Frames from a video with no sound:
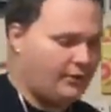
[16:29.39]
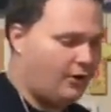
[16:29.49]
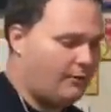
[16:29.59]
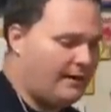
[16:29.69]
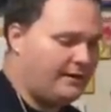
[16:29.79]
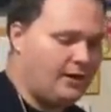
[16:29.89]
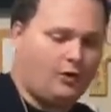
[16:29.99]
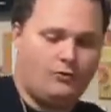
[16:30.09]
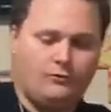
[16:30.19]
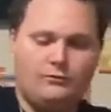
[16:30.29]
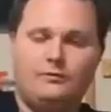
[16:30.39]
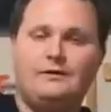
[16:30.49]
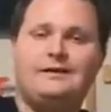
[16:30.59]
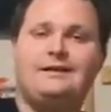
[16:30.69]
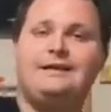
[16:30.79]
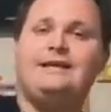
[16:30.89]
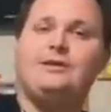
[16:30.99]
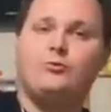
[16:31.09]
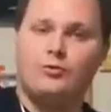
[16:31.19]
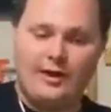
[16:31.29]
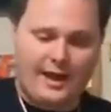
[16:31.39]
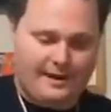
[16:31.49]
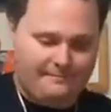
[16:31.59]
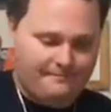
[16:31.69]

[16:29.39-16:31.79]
already know, equal game.